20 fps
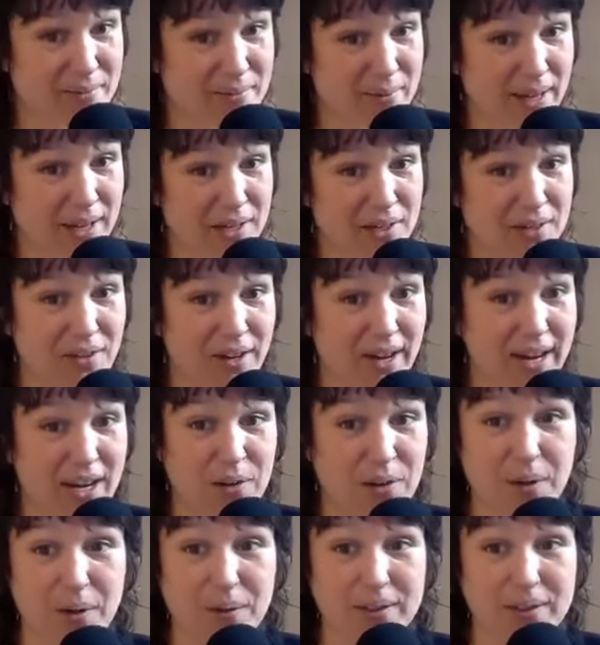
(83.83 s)
We had a great
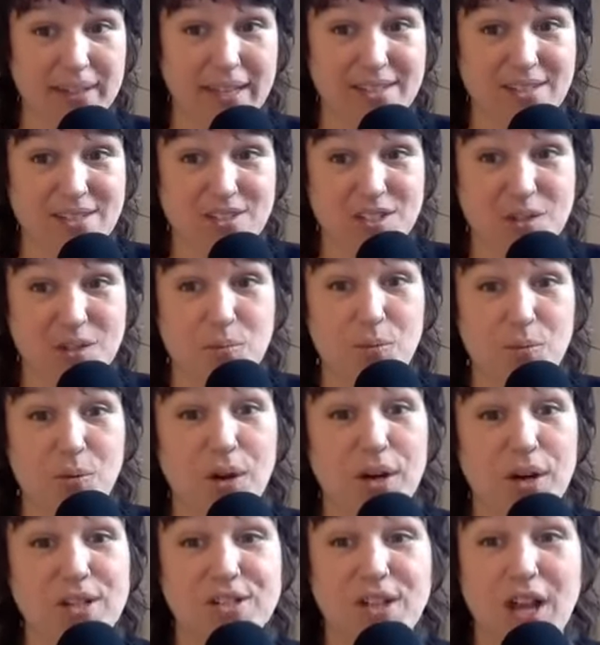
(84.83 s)
queer relationship
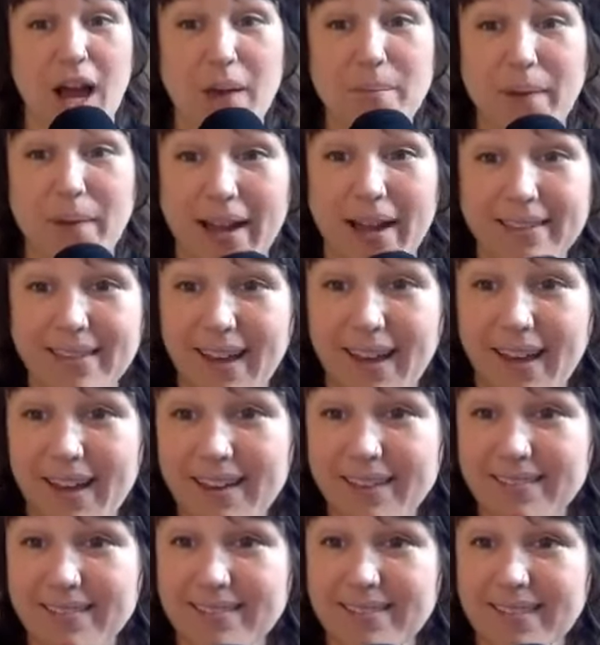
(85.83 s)
workshop. I
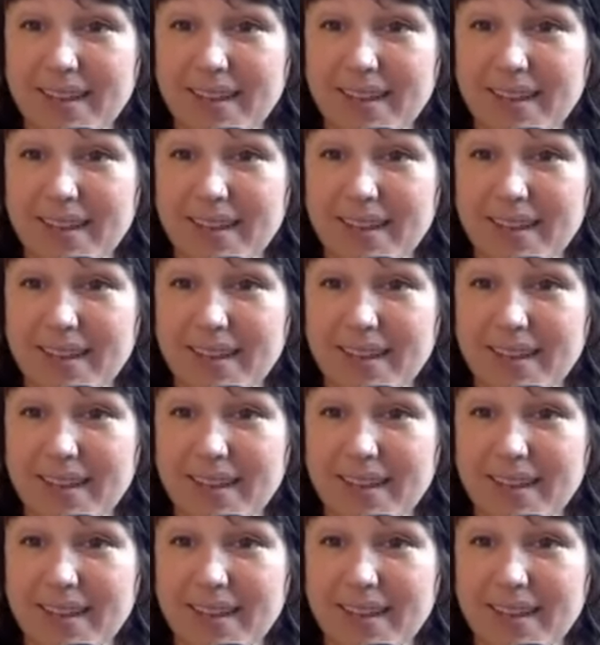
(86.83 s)
thought